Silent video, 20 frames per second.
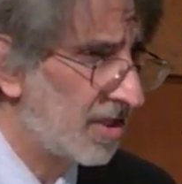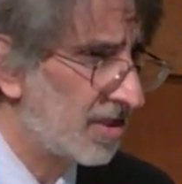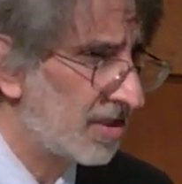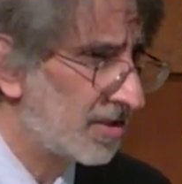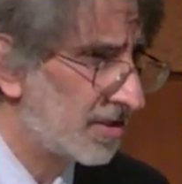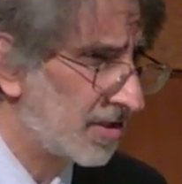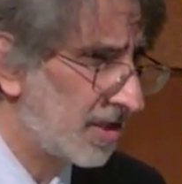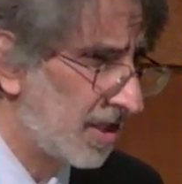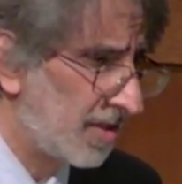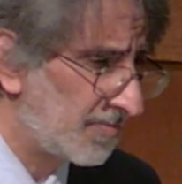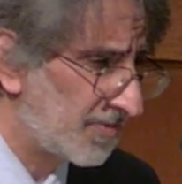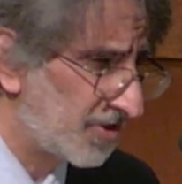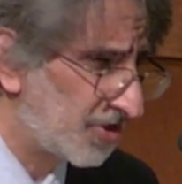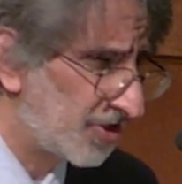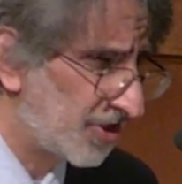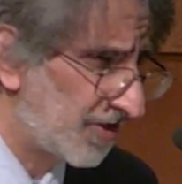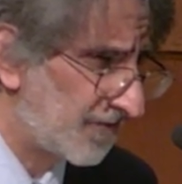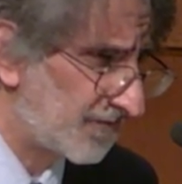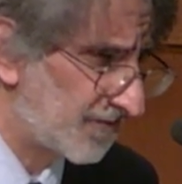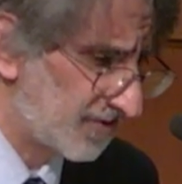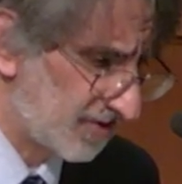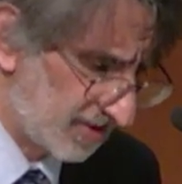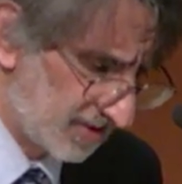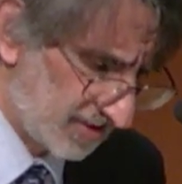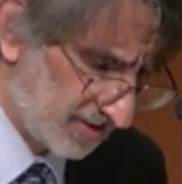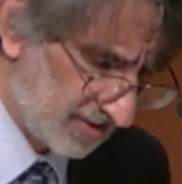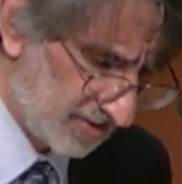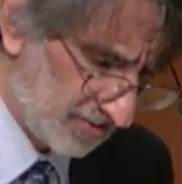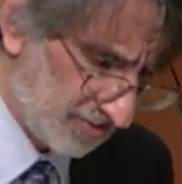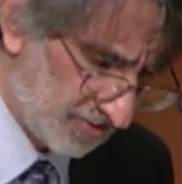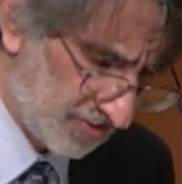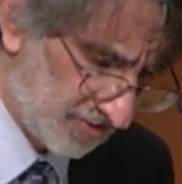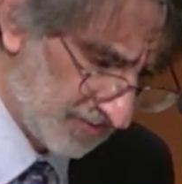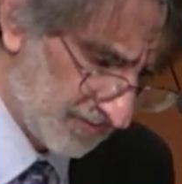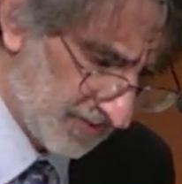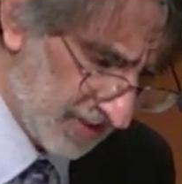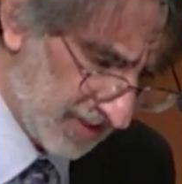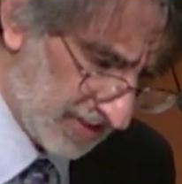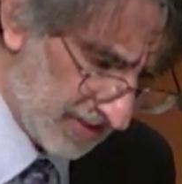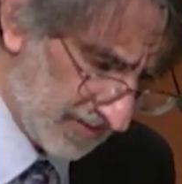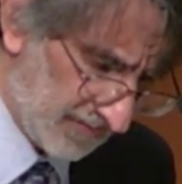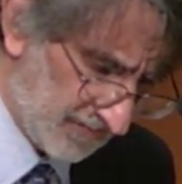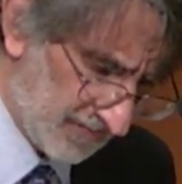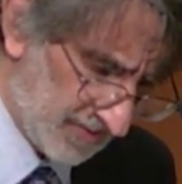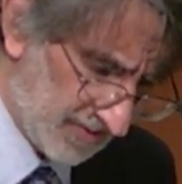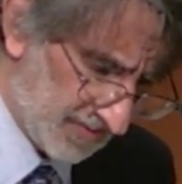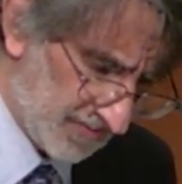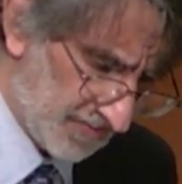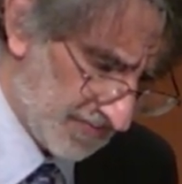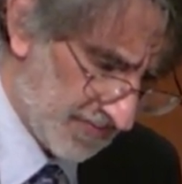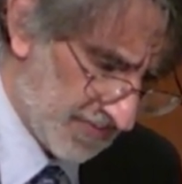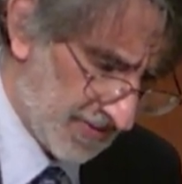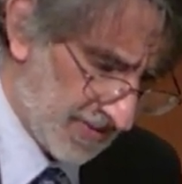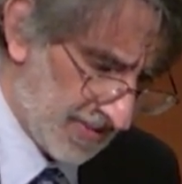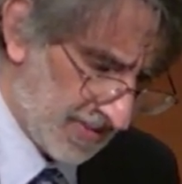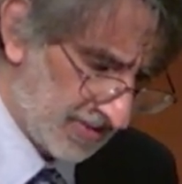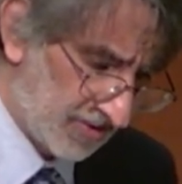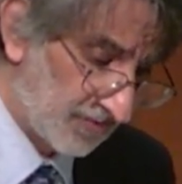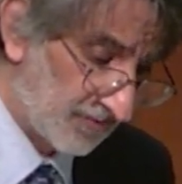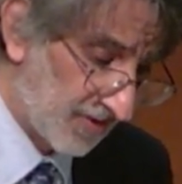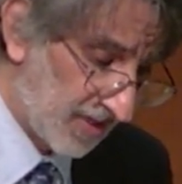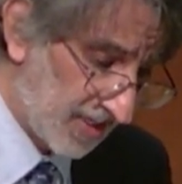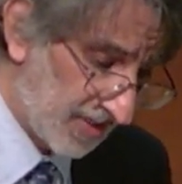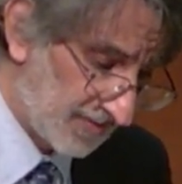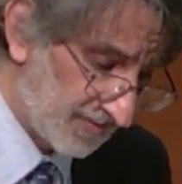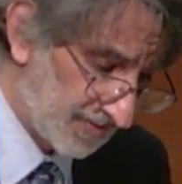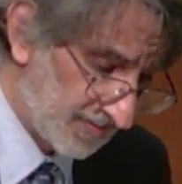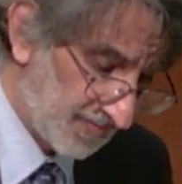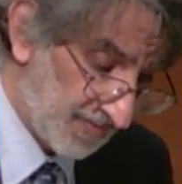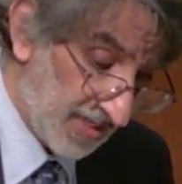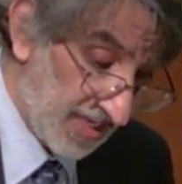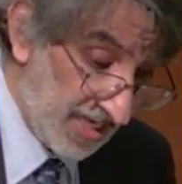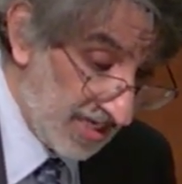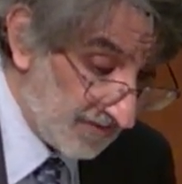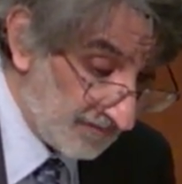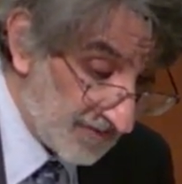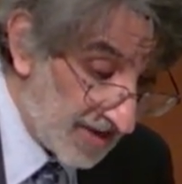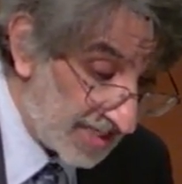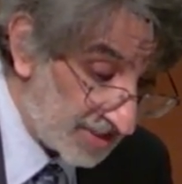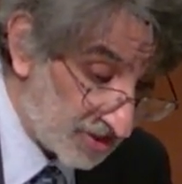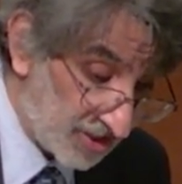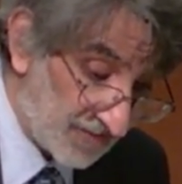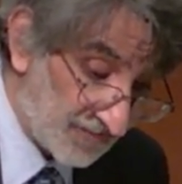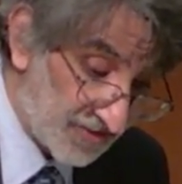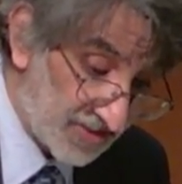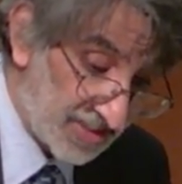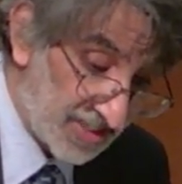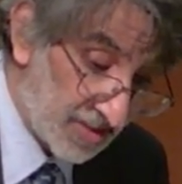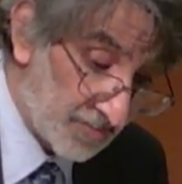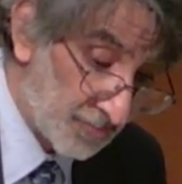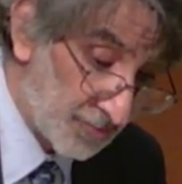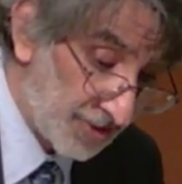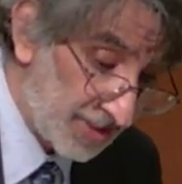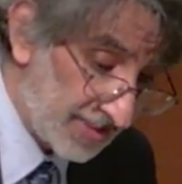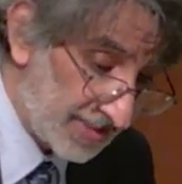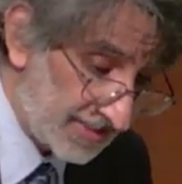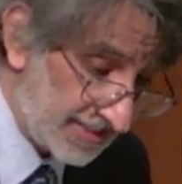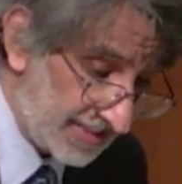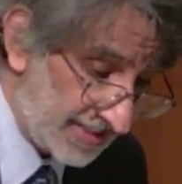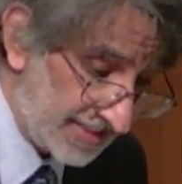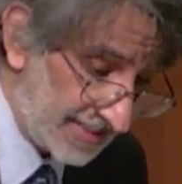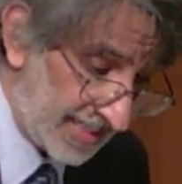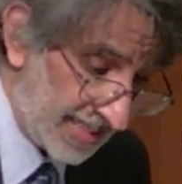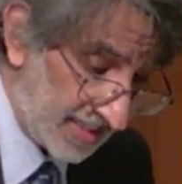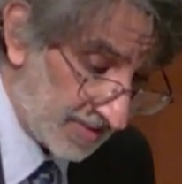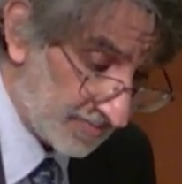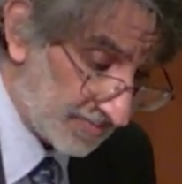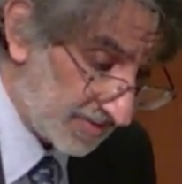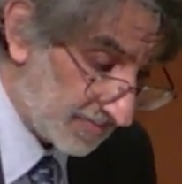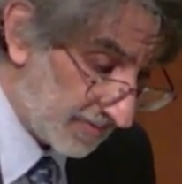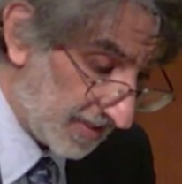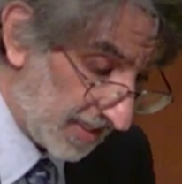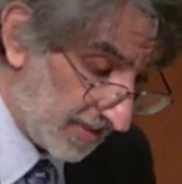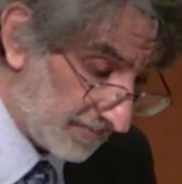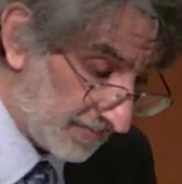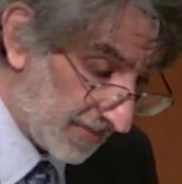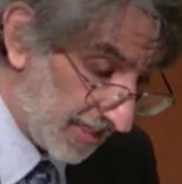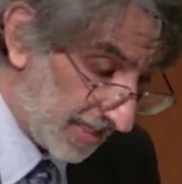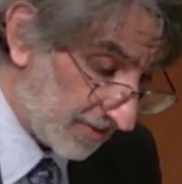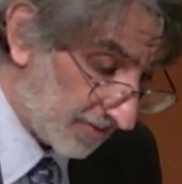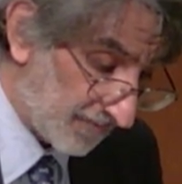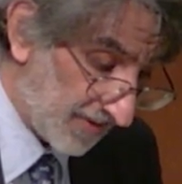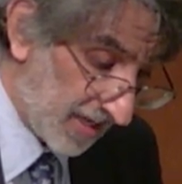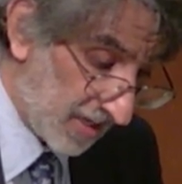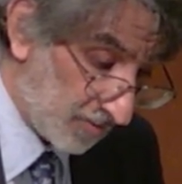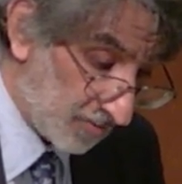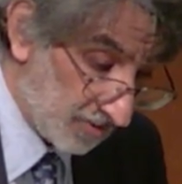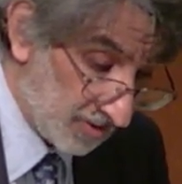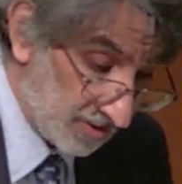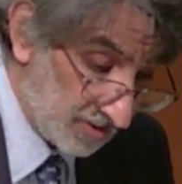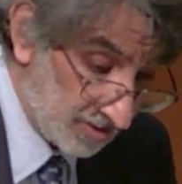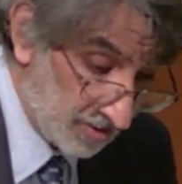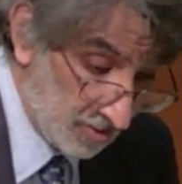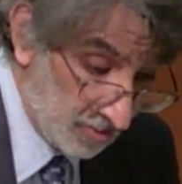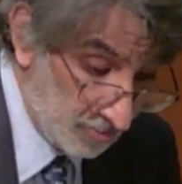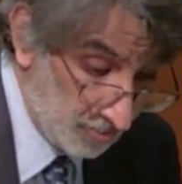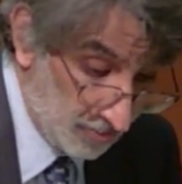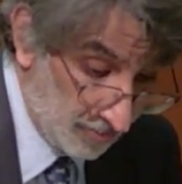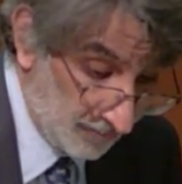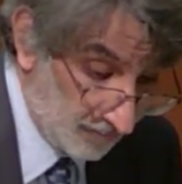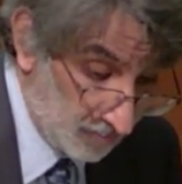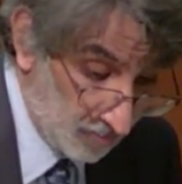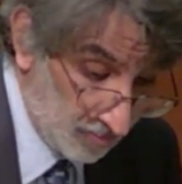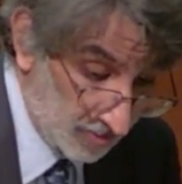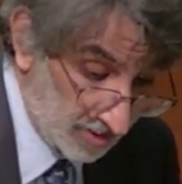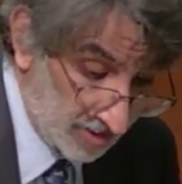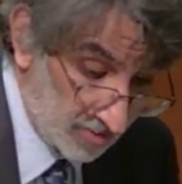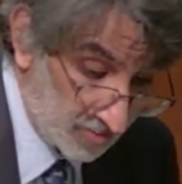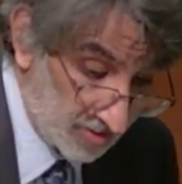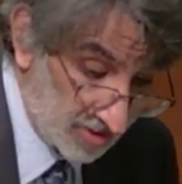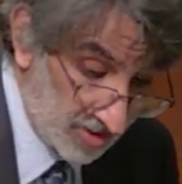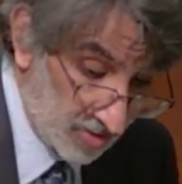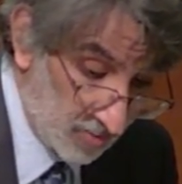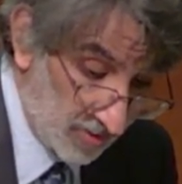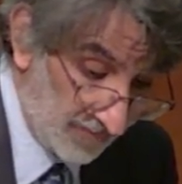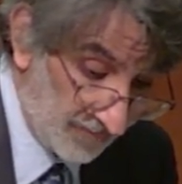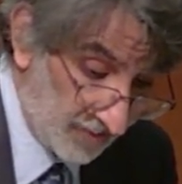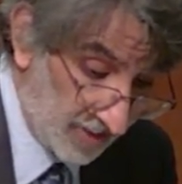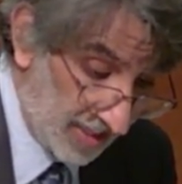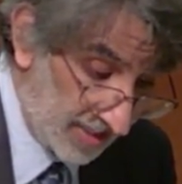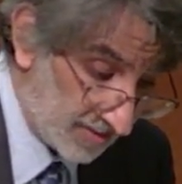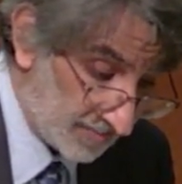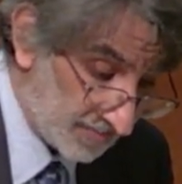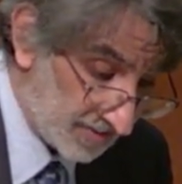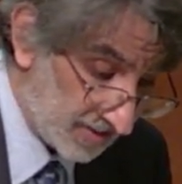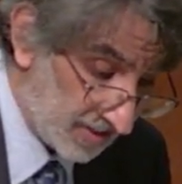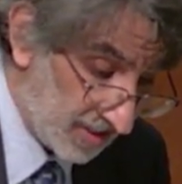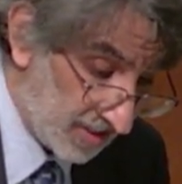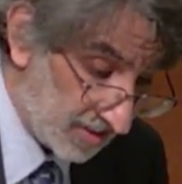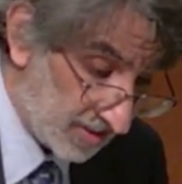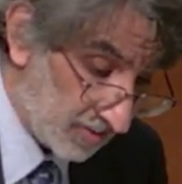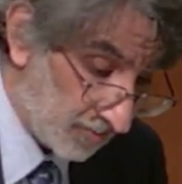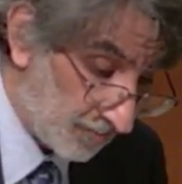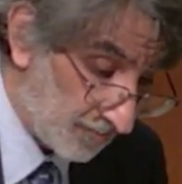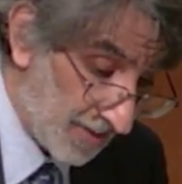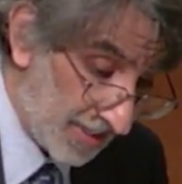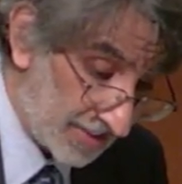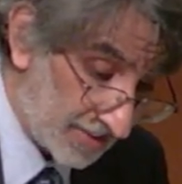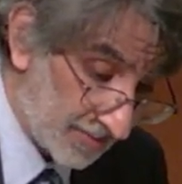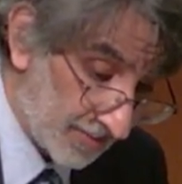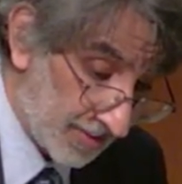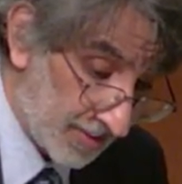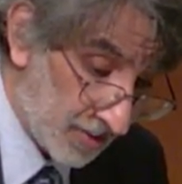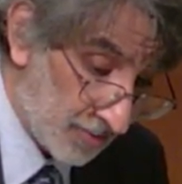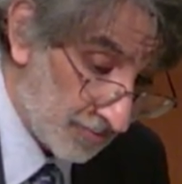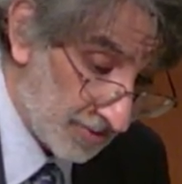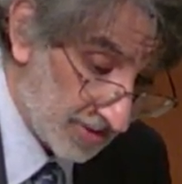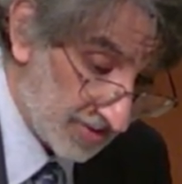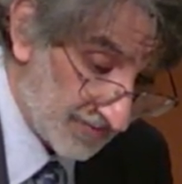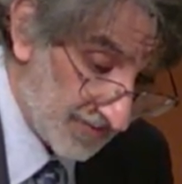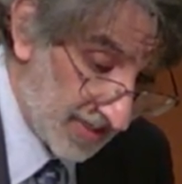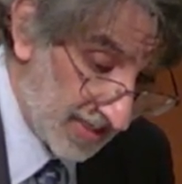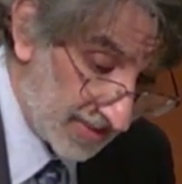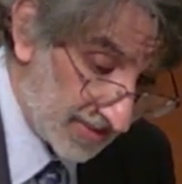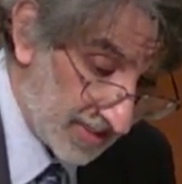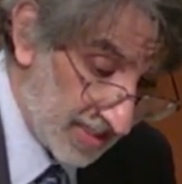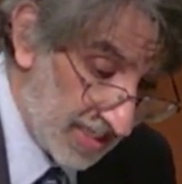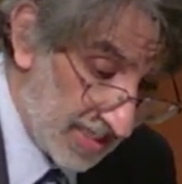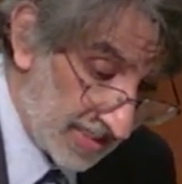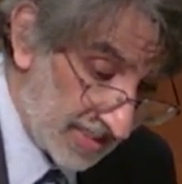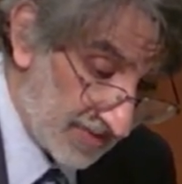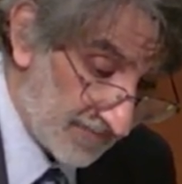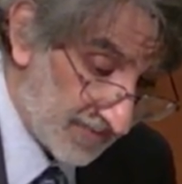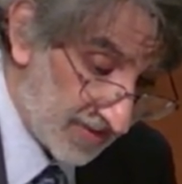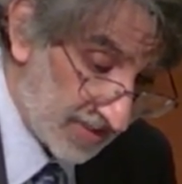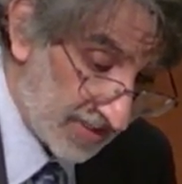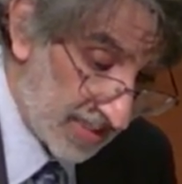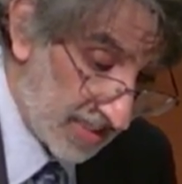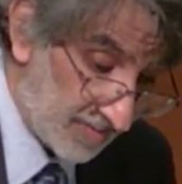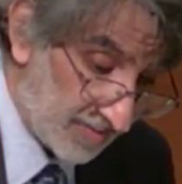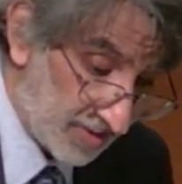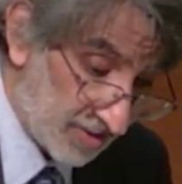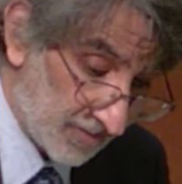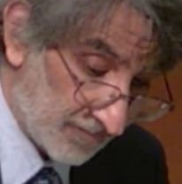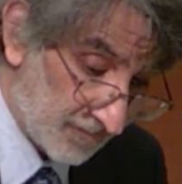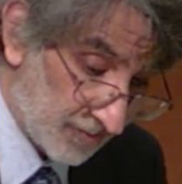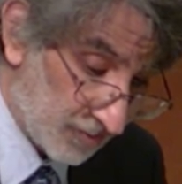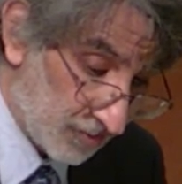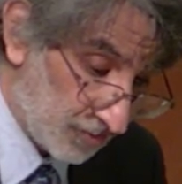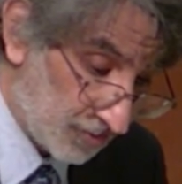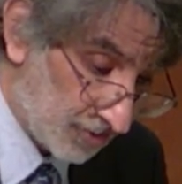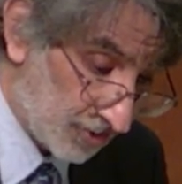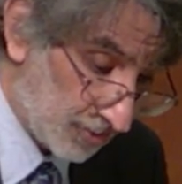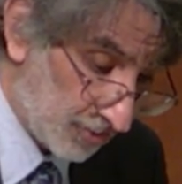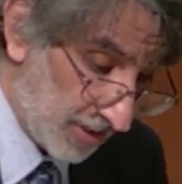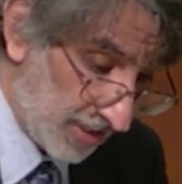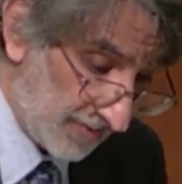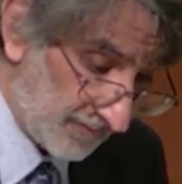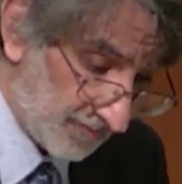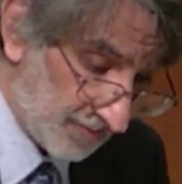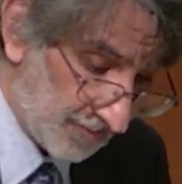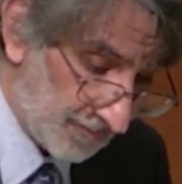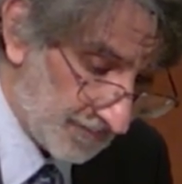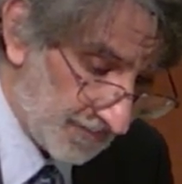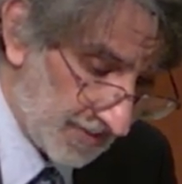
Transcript: Thomas Jefferson still survived, survives. In fact, Jefferson had predeceased Adams by a matter of hours, though, of course, there was no way for Adams to have possibly known this fact, given the time it took for news to travel.